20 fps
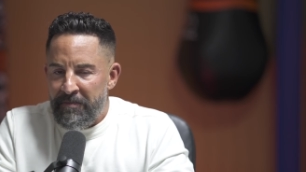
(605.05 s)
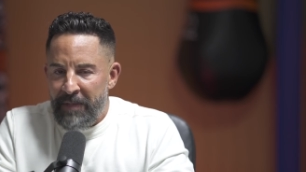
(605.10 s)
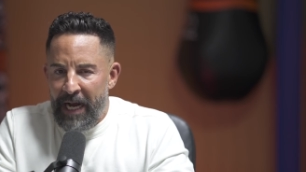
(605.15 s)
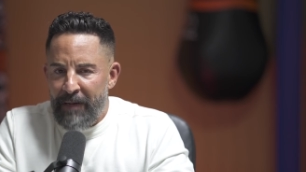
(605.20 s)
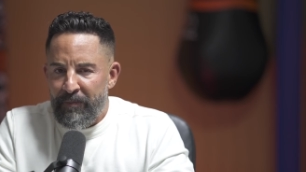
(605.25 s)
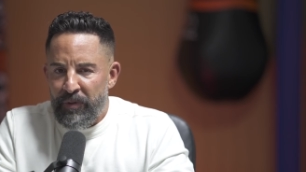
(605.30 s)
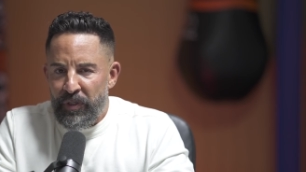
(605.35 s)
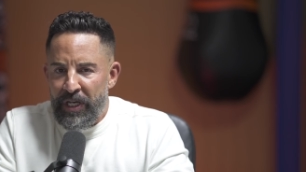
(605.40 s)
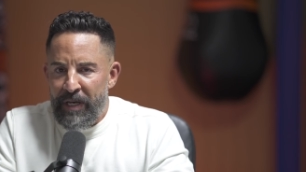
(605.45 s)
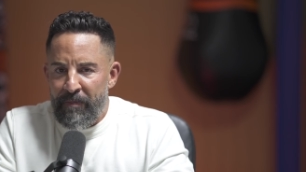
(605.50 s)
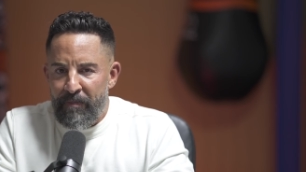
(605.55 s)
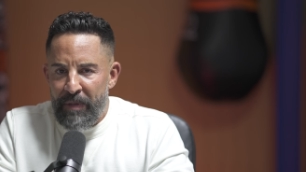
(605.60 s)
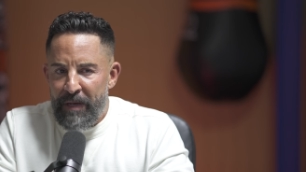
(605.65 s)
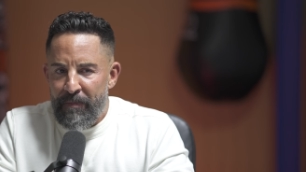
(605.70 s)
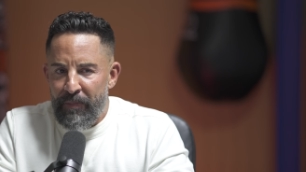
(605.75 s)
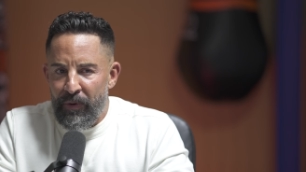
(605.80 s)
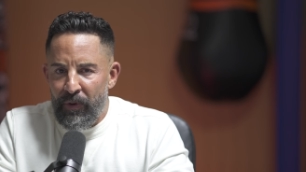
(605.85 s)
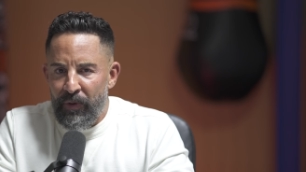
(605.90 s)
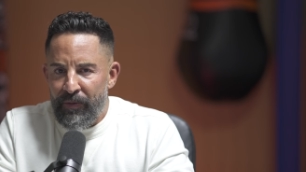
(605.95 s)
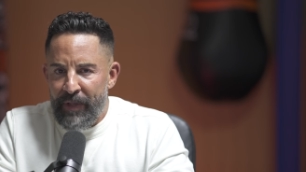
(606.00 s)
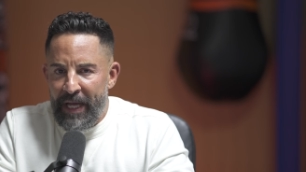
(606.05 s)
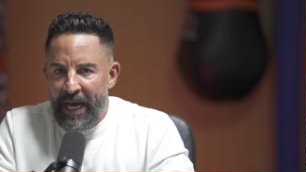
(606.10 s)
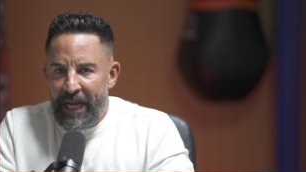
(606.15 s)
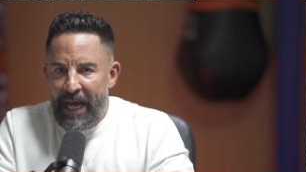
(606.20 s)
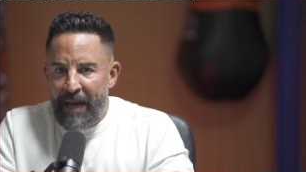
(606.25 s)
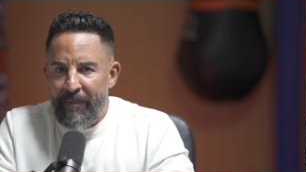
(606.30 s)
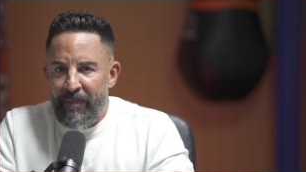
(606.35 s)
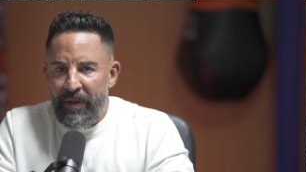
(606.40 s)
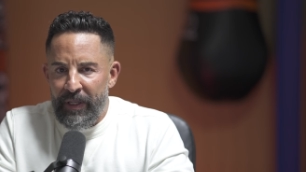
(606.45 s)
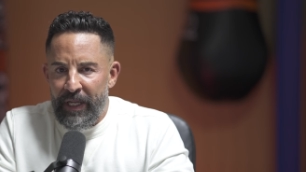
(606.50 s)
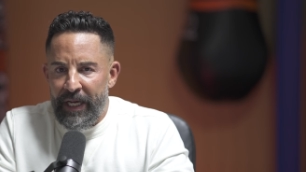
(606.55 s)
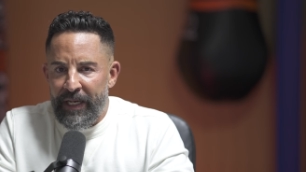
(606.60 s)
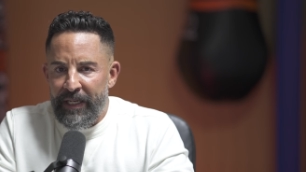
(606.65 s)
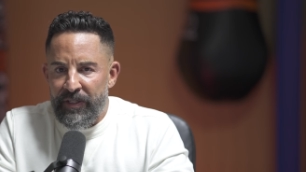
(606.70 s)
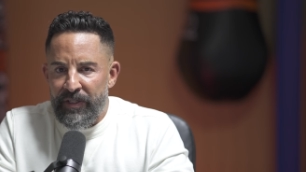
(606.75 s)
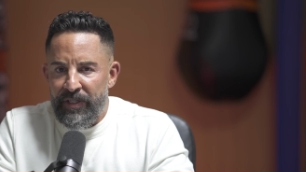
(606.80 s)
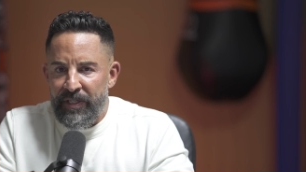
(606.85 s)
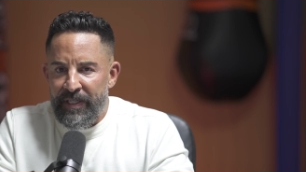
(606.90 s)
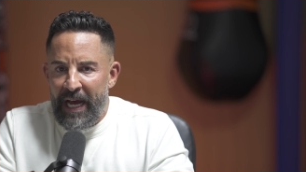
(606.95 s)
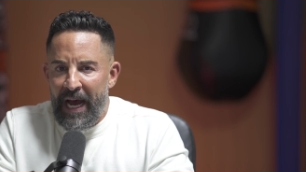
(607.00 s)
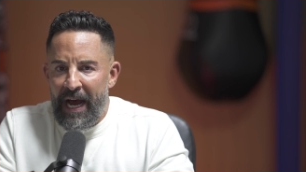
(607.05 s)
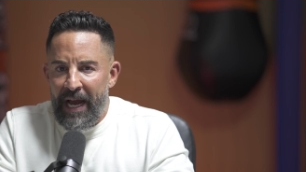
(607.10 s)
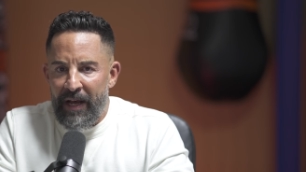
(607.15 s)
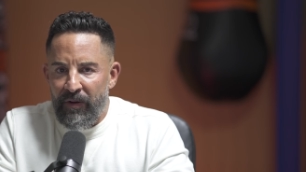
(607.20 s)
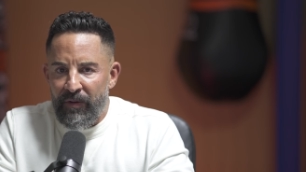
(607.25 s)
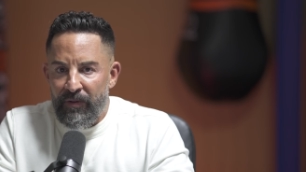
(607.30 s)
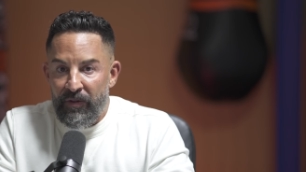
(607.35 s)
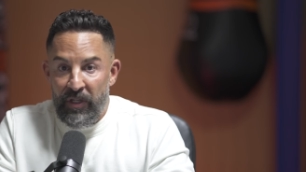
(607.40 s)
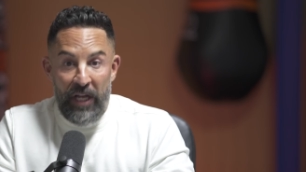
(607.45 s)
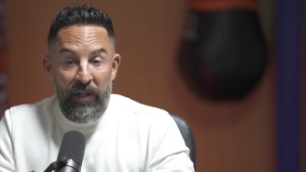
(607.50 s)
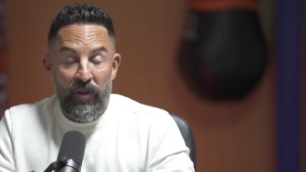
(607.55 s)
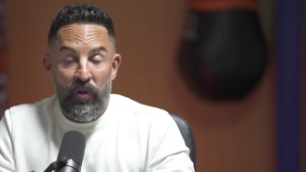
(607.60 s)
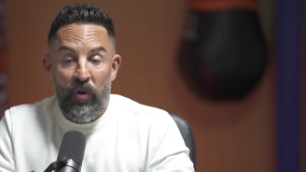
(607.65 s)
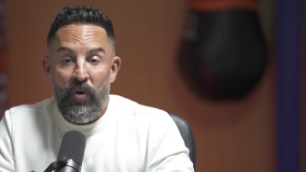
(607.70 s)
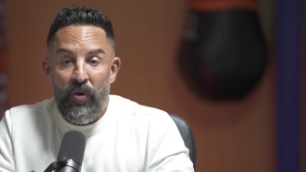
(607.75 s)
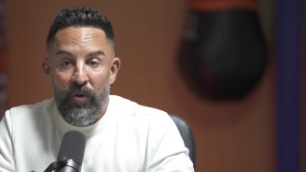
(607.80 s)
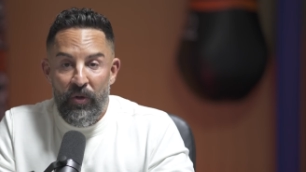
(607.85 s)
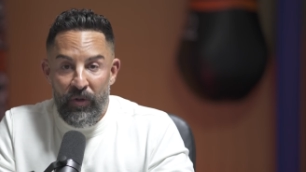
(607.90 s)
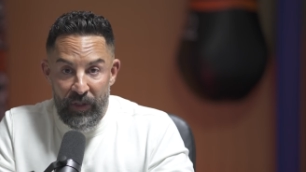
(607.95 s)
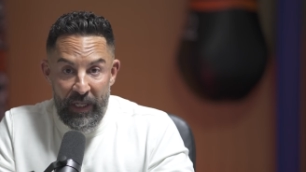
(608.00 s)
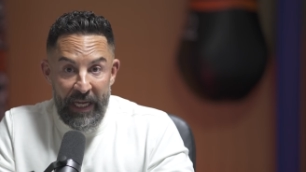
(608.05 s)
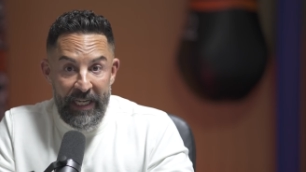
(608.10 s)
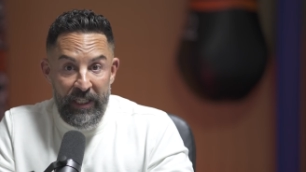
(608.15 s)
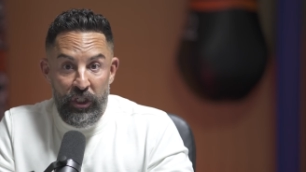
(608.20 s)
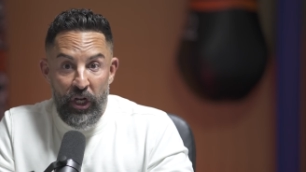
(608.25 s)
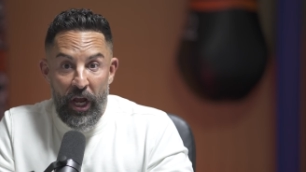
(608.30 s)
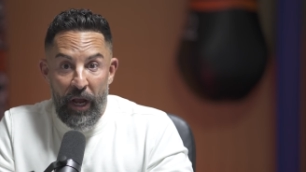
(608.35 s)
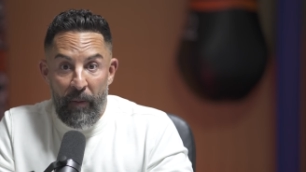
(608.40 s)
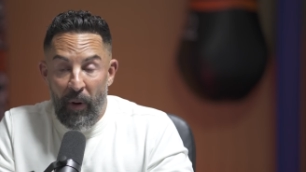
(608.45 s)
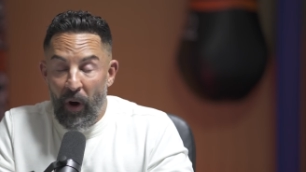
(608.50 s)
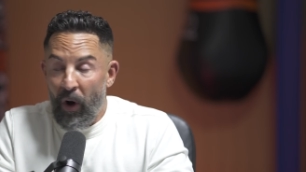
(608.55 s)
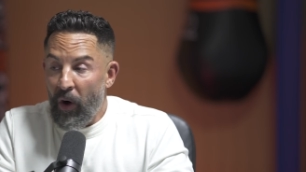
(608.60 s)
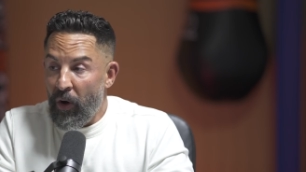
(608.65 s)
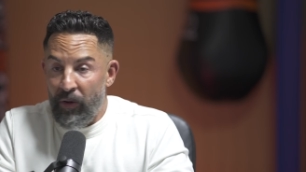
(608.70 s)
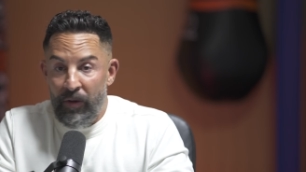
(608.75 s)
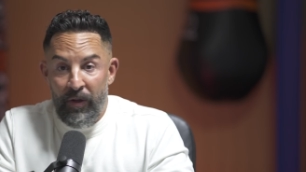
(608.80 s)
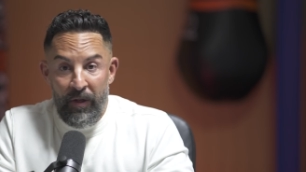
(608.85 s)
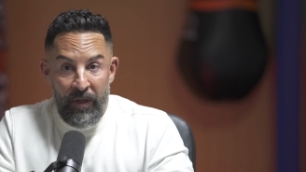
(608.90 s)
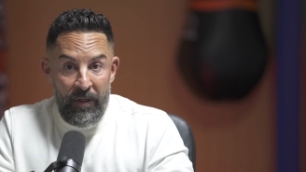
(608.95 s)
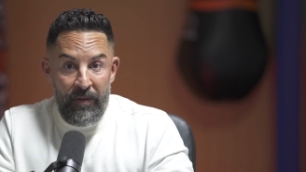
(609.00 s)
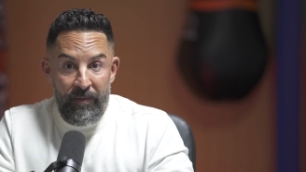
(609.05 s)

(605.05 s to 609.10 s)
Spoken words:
I'm seeing people that emulate his style. They look like Jake Paul.